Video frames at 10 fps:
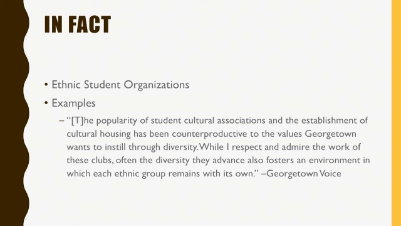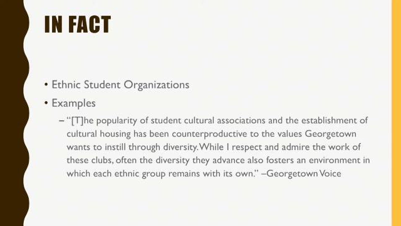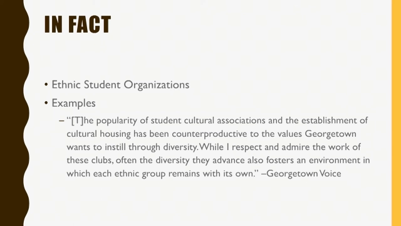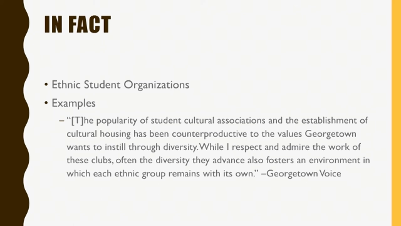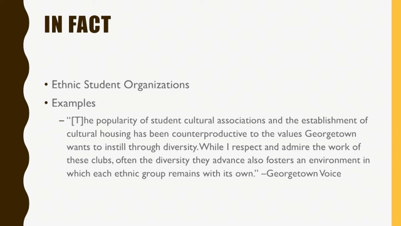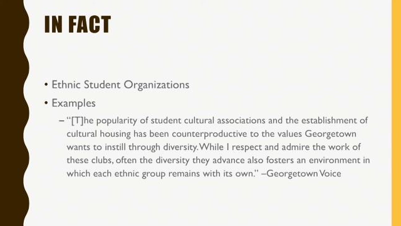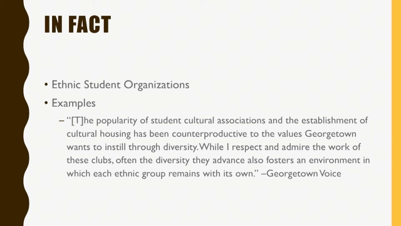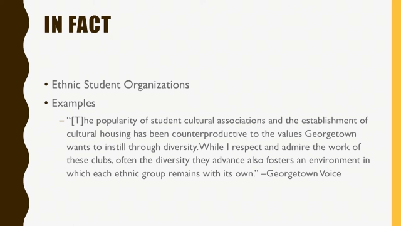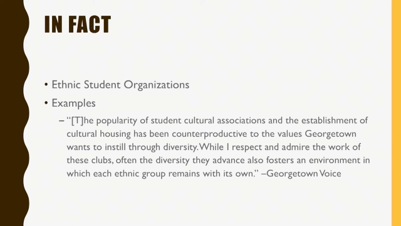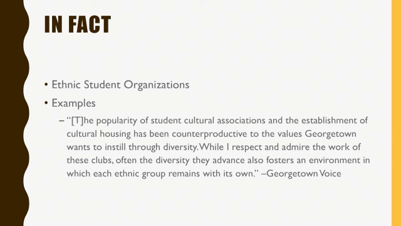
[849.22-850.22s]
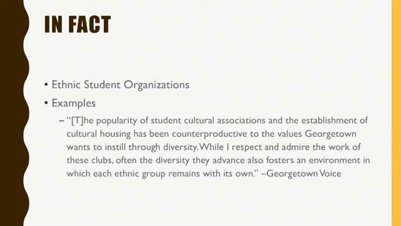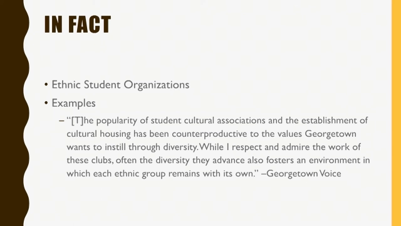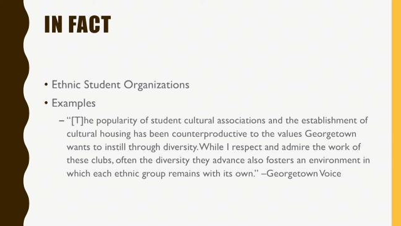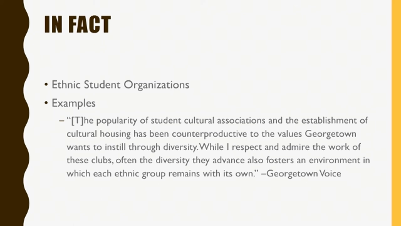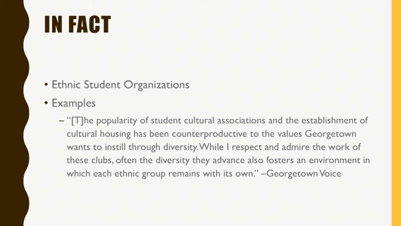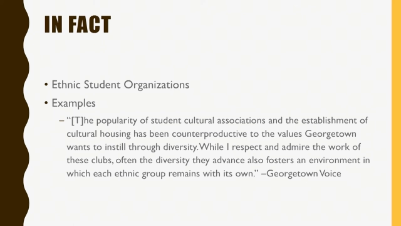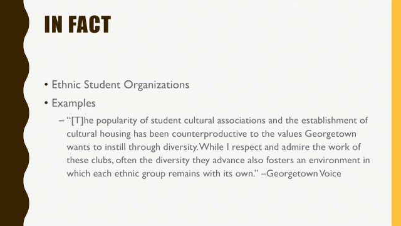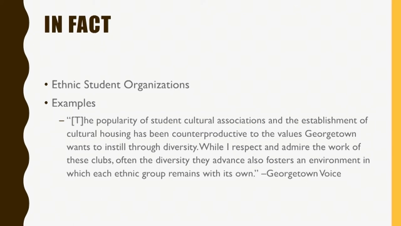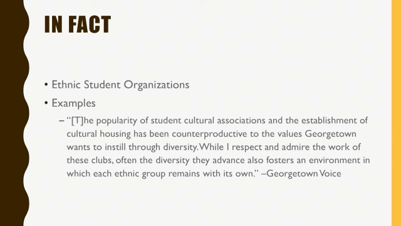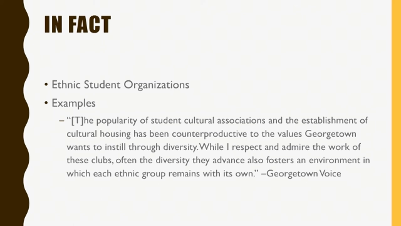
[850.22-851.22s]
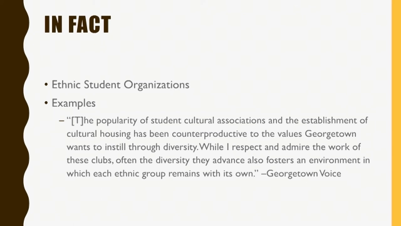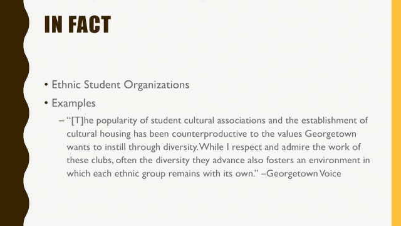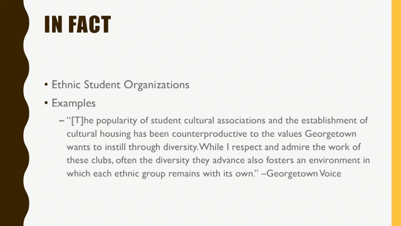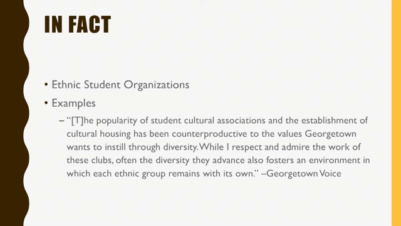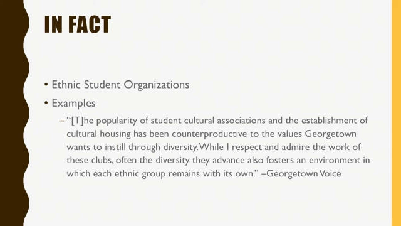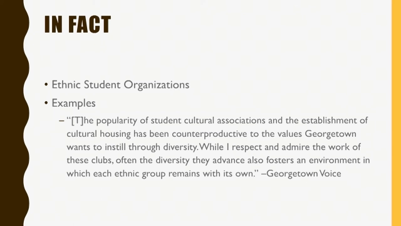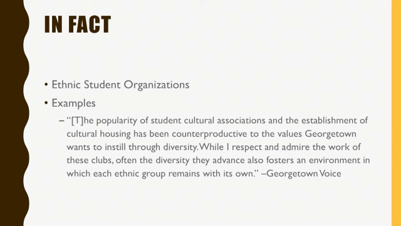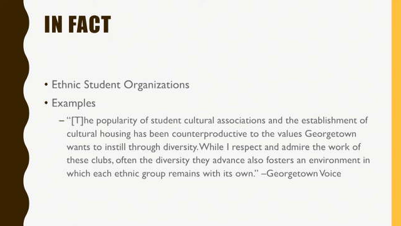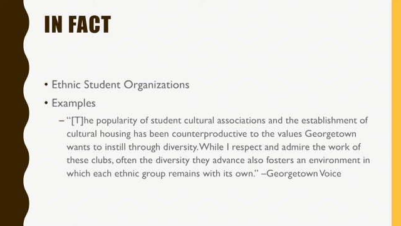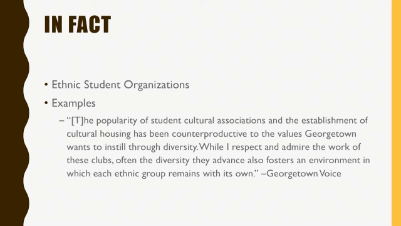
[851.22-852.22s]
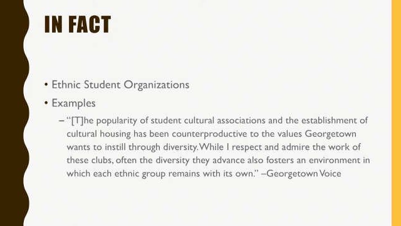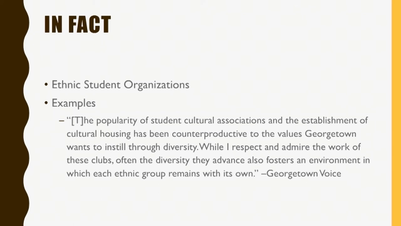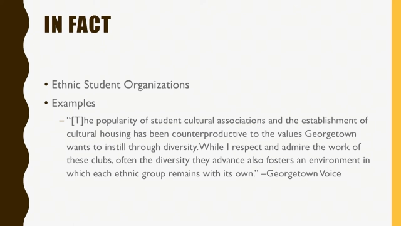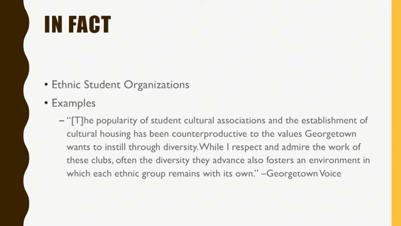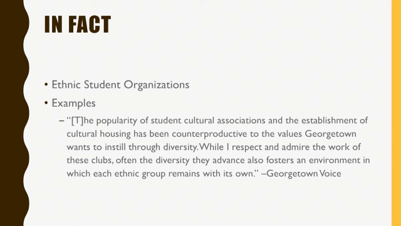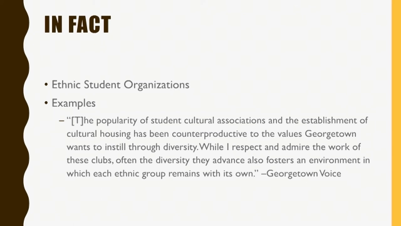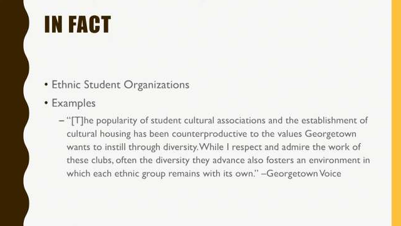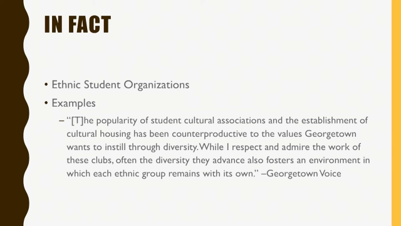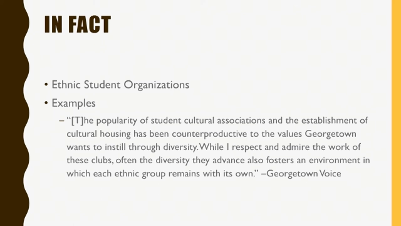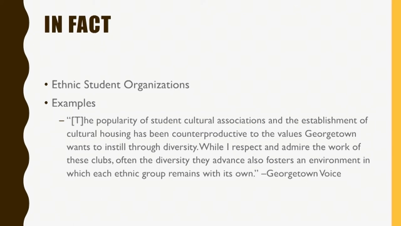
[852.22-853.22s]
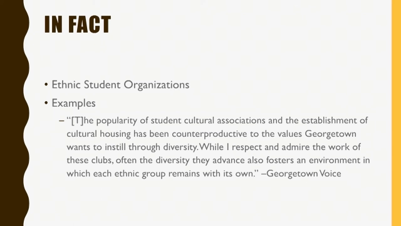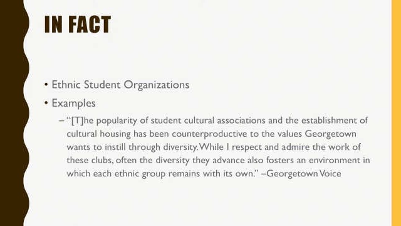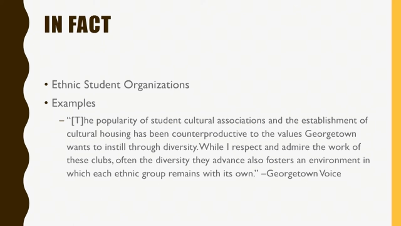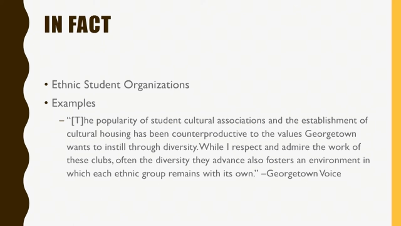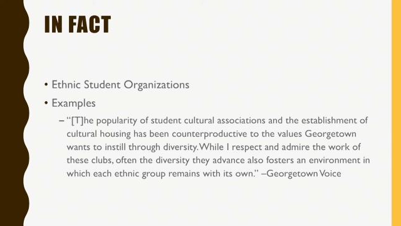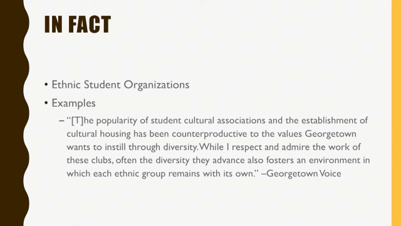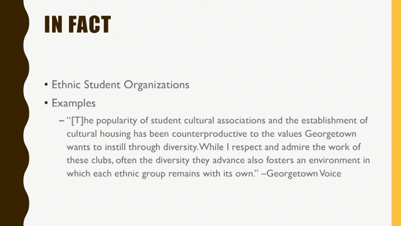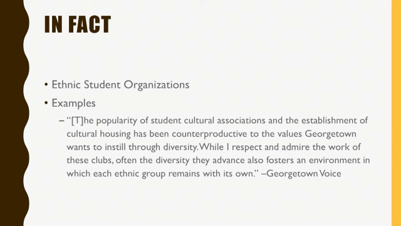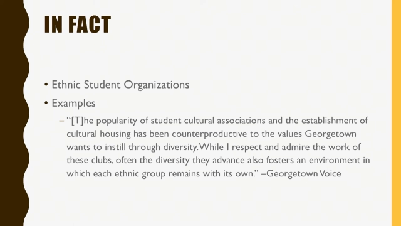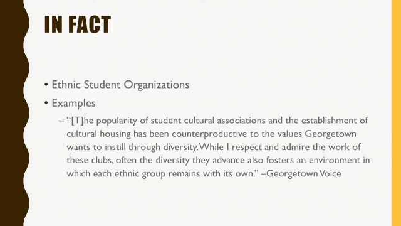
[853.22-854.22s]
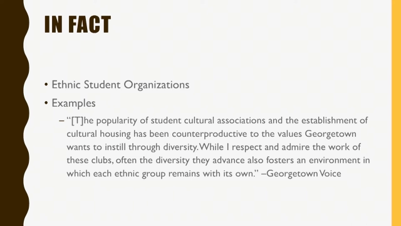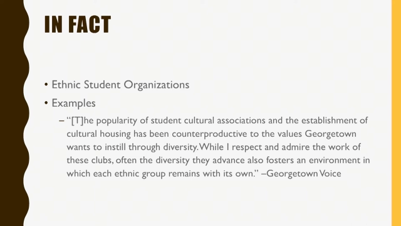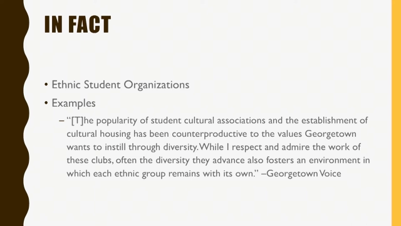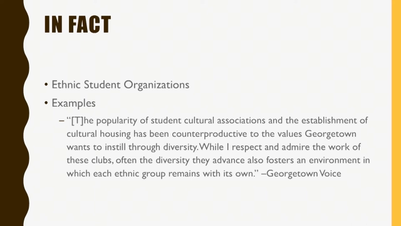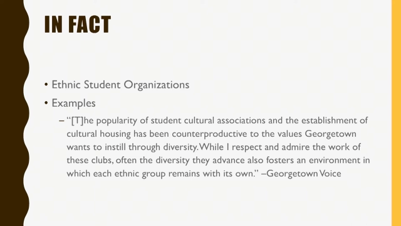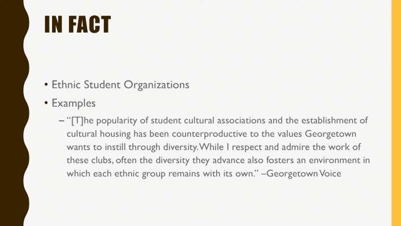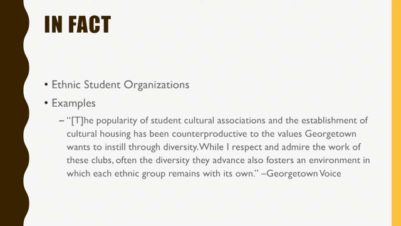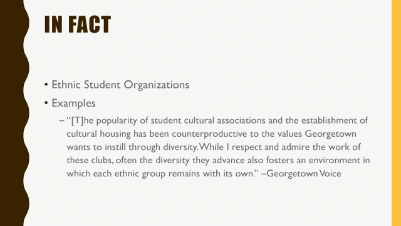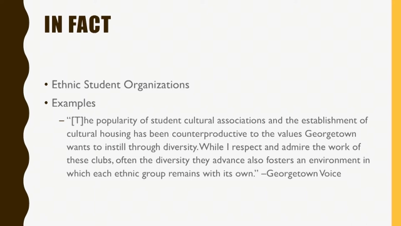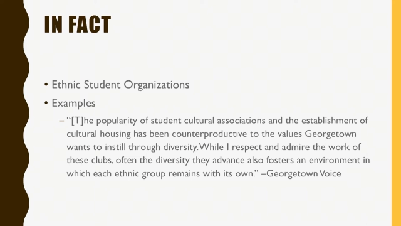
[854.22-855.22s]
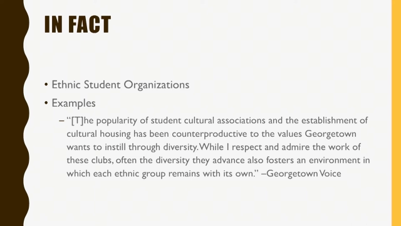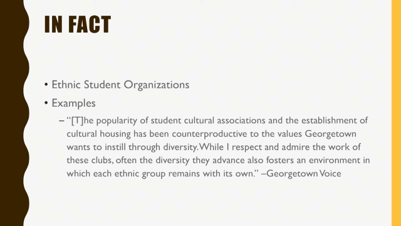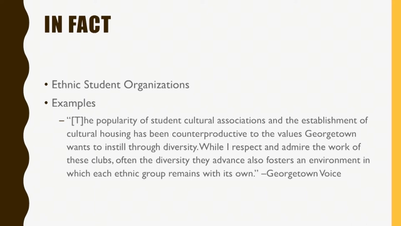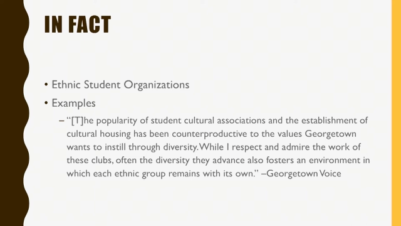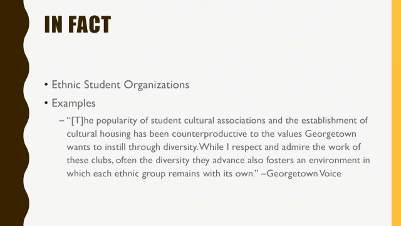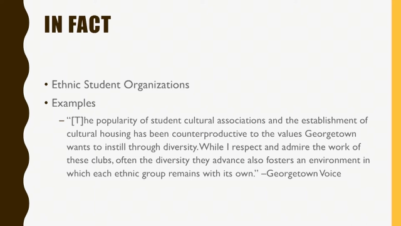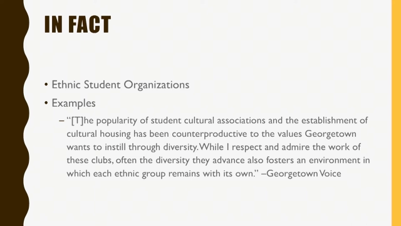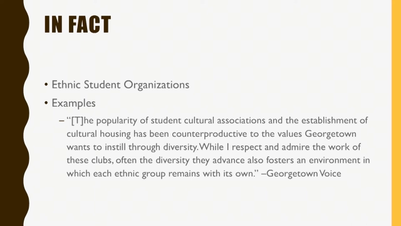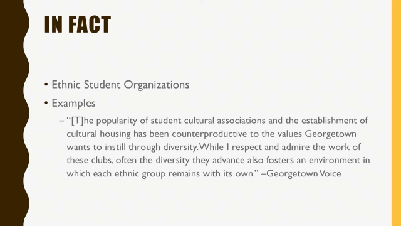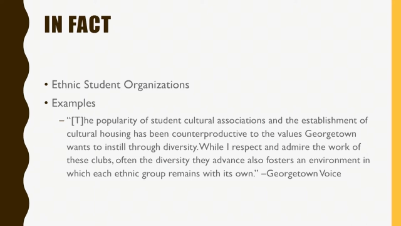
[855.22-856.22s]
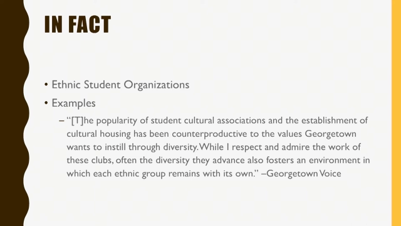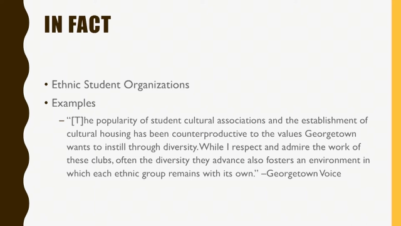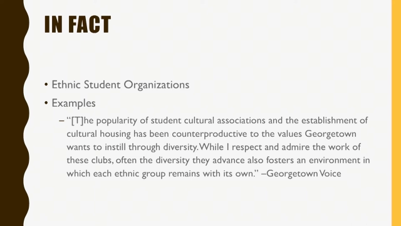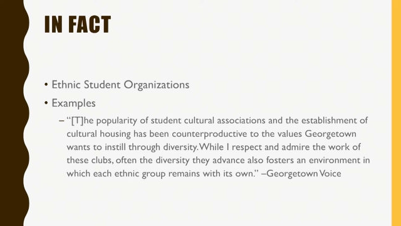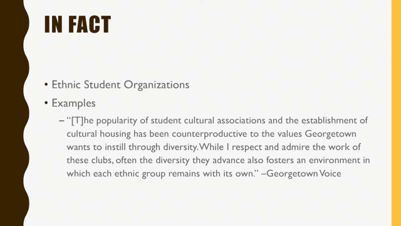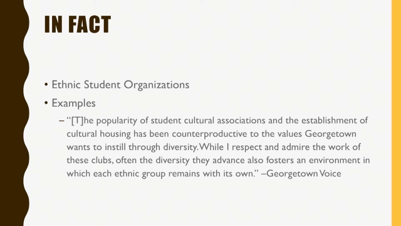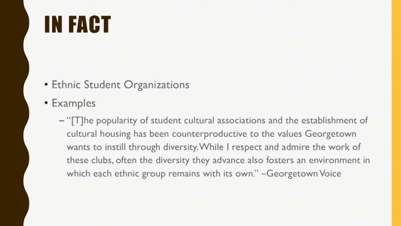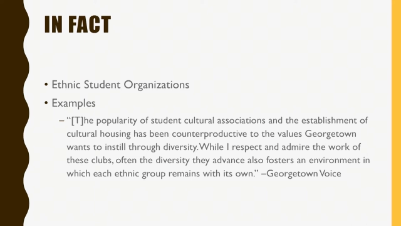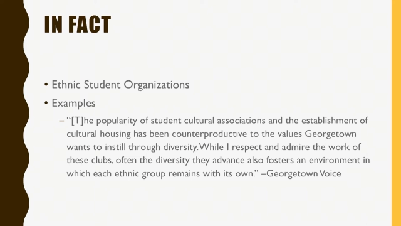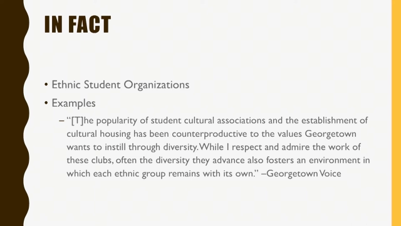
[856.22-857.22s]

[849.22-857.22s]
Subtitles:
Nobody's mouth can be seen.